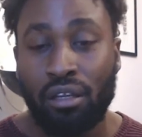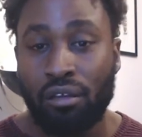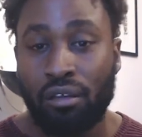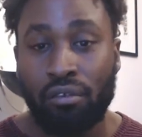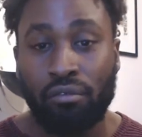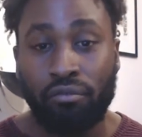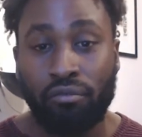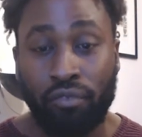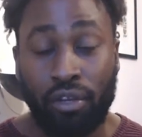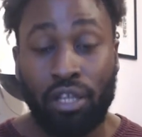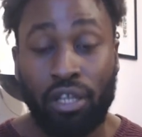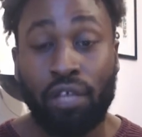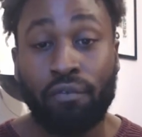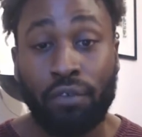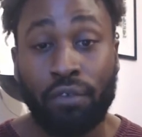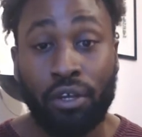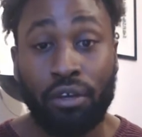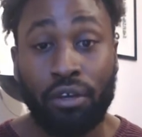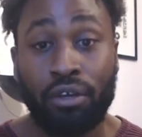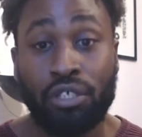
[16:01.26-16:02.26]
really
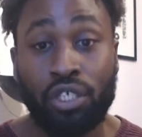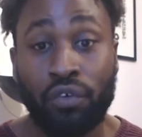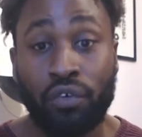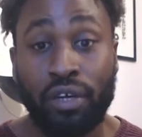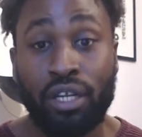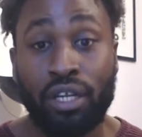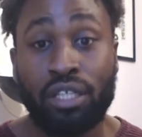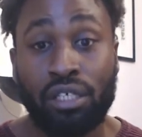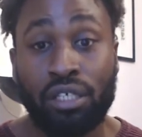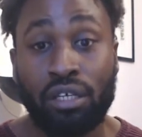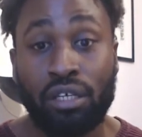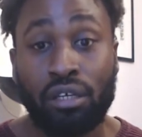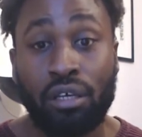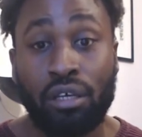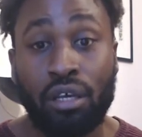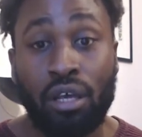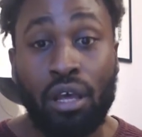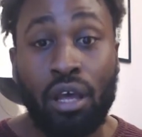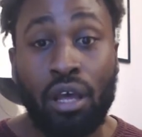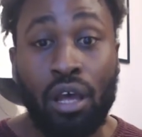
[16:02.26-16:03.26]
focus your energy.
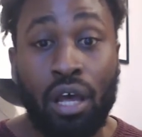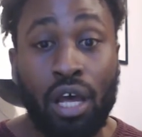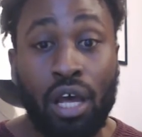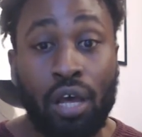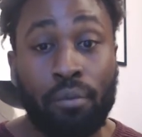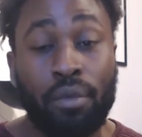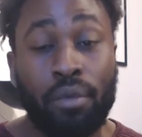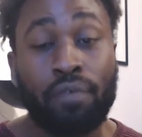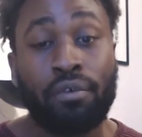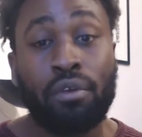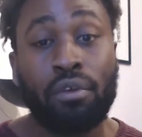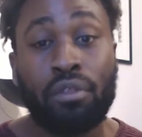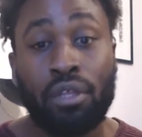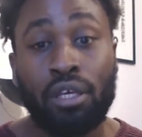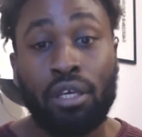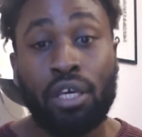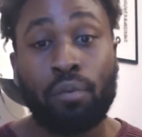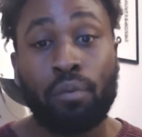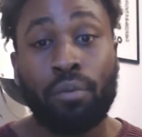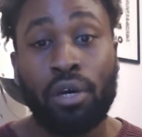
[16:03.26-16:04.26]
If you
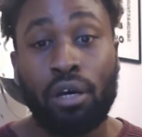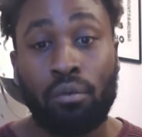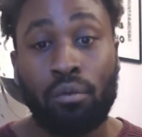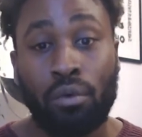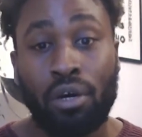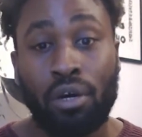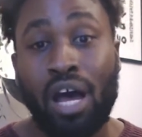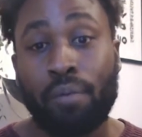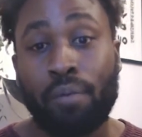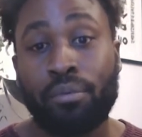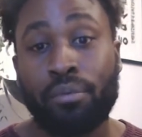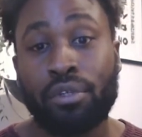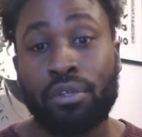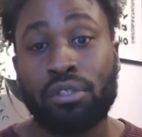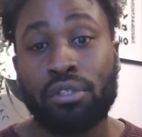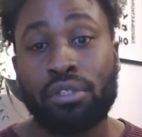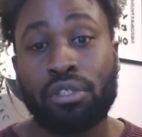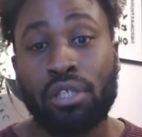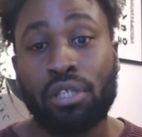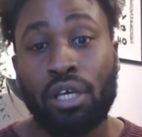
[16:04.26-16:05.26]
think about what
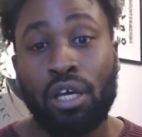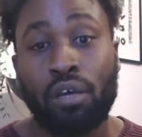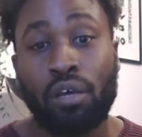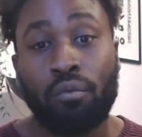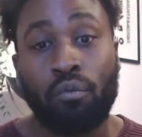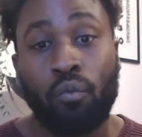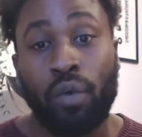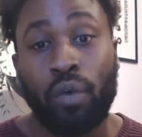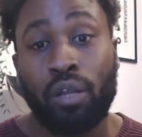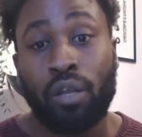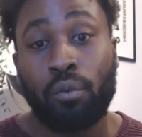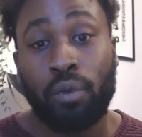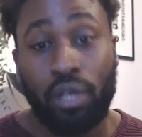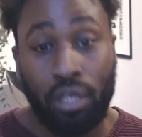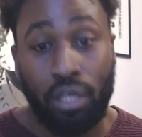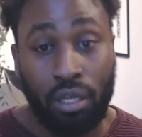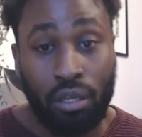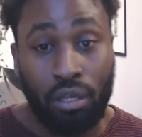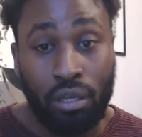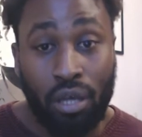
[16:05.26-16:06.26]
happens when
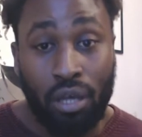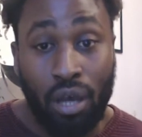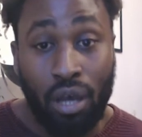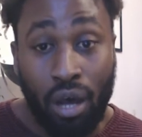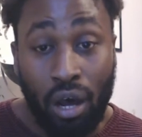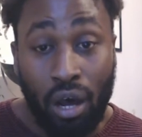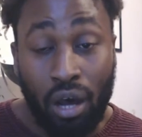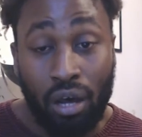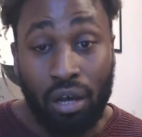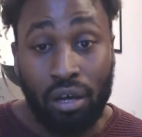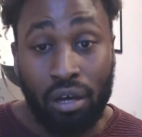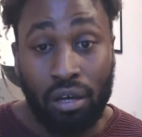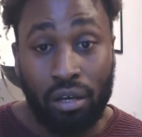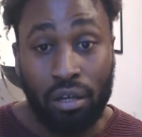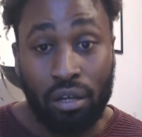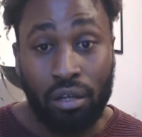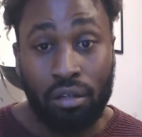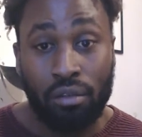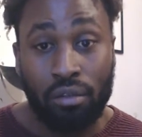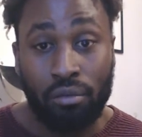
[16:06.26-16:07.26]
we
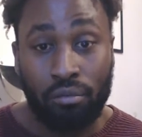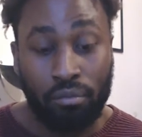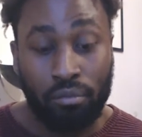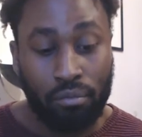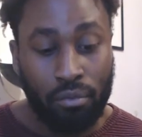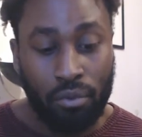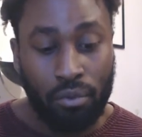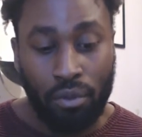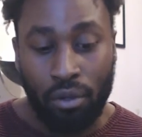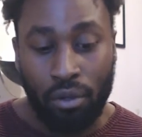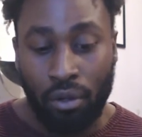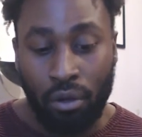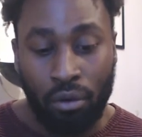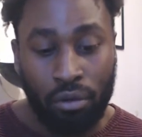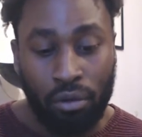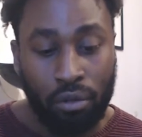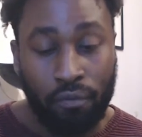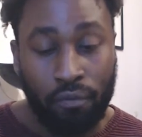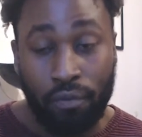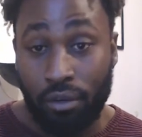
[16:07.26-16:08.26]
are
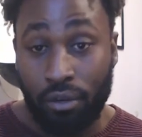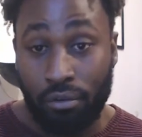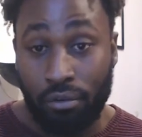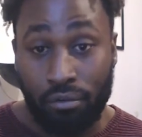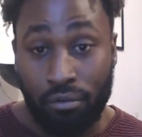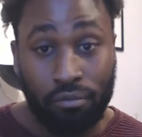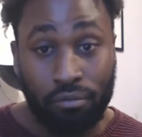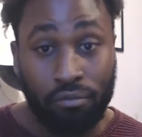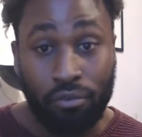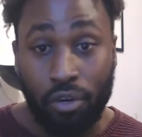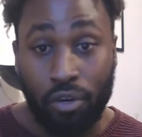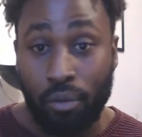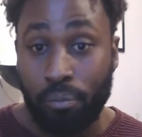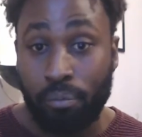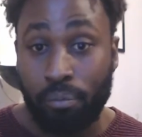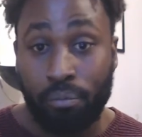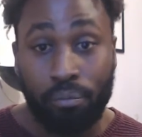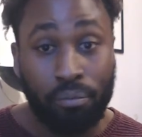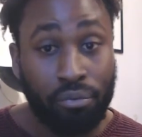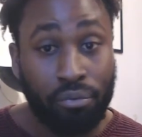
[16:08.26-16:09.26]
on the phone for a
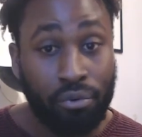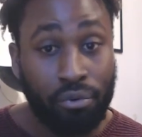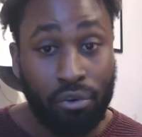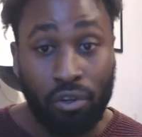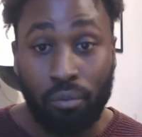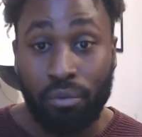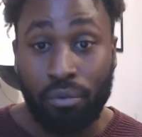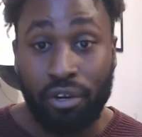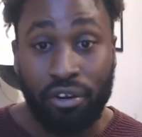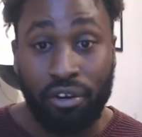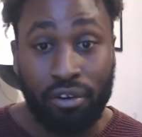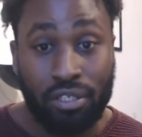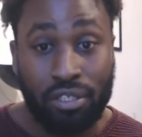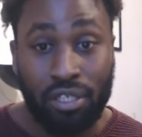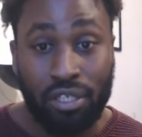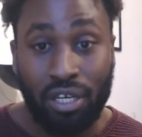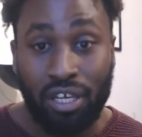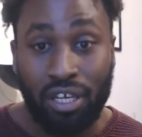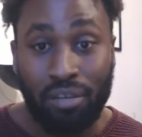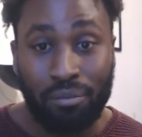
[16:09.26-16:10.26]
prolonged period of
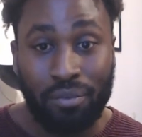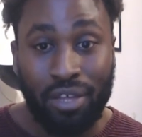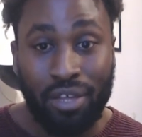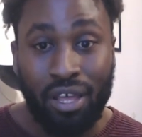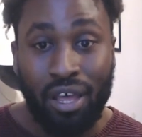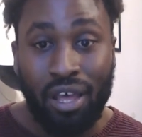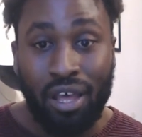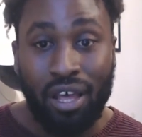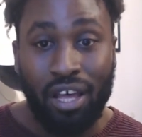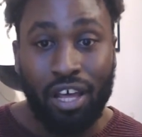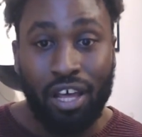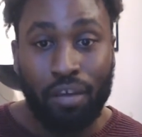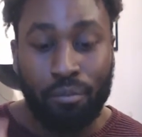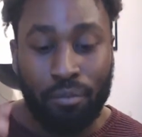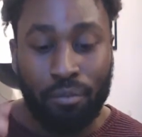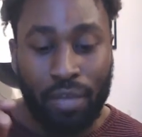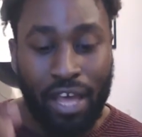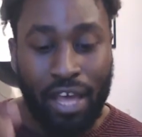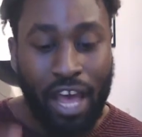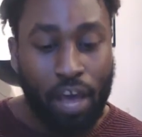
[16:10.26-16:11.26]
time,
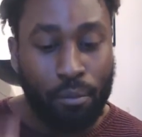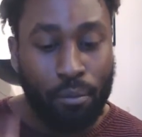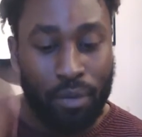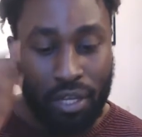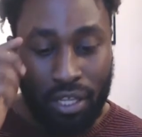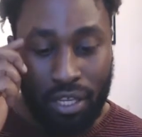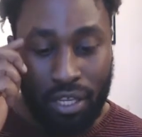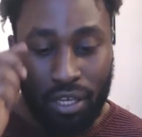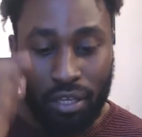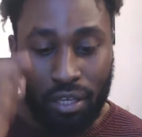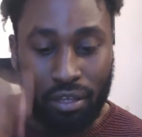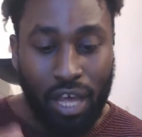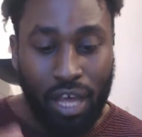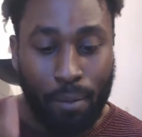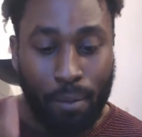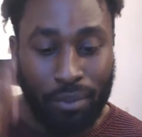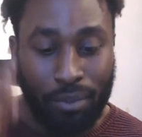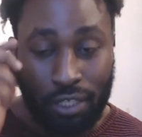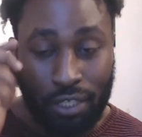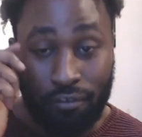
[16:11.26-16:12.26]
how
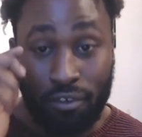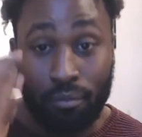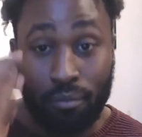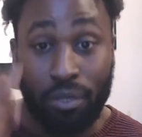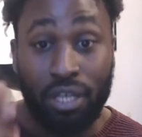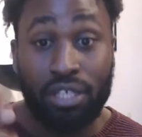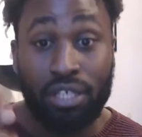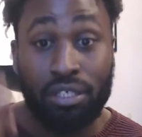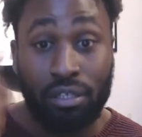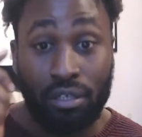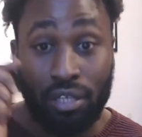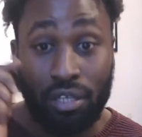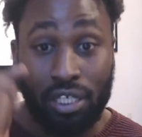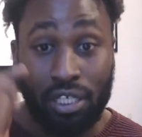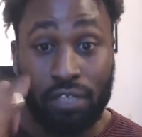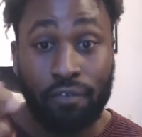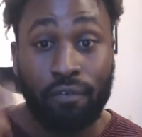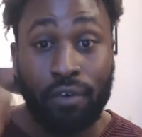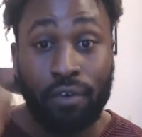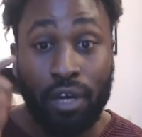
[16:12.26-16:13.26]
much information is
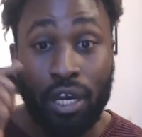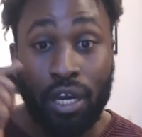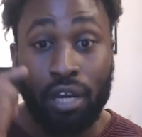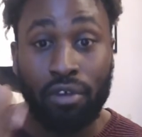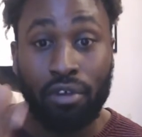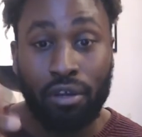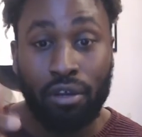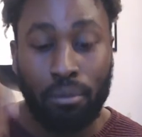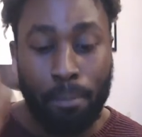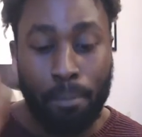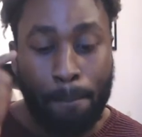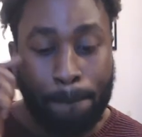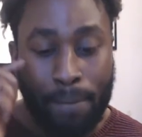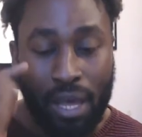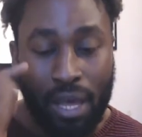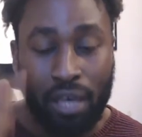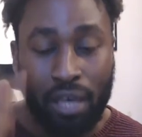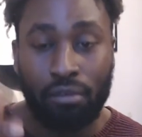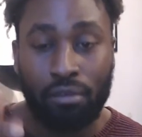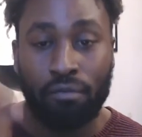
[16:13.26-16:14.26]
firing
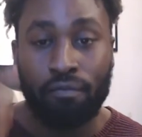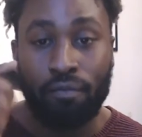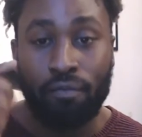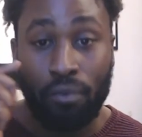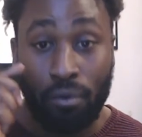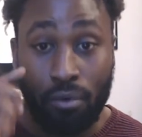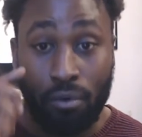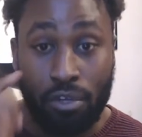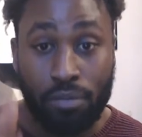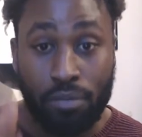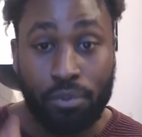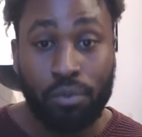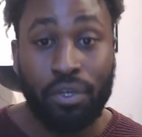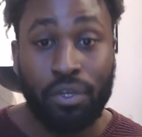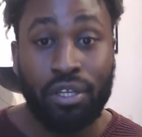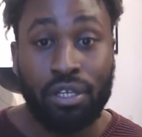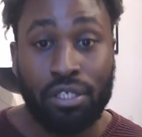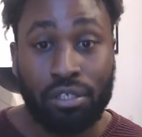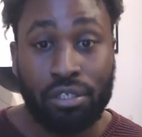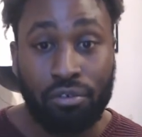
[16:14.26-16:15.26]
back and forwards
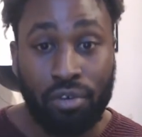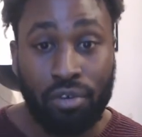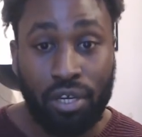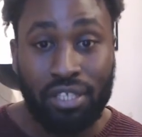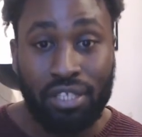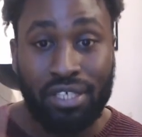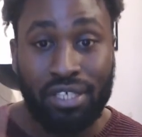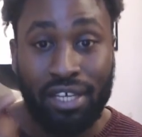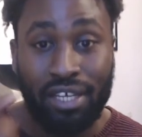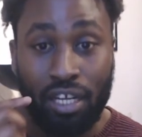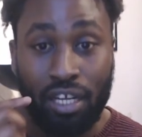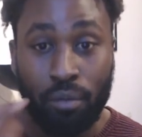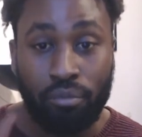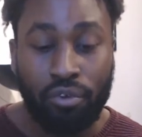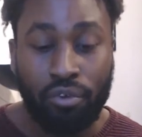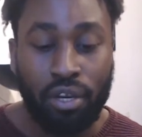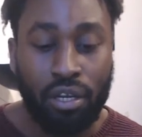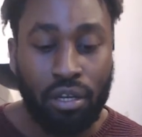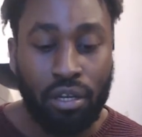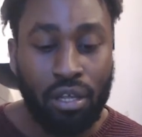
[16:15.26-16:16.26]
between the screens and our
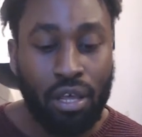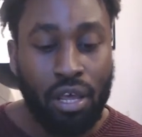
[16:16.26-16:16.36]
brain.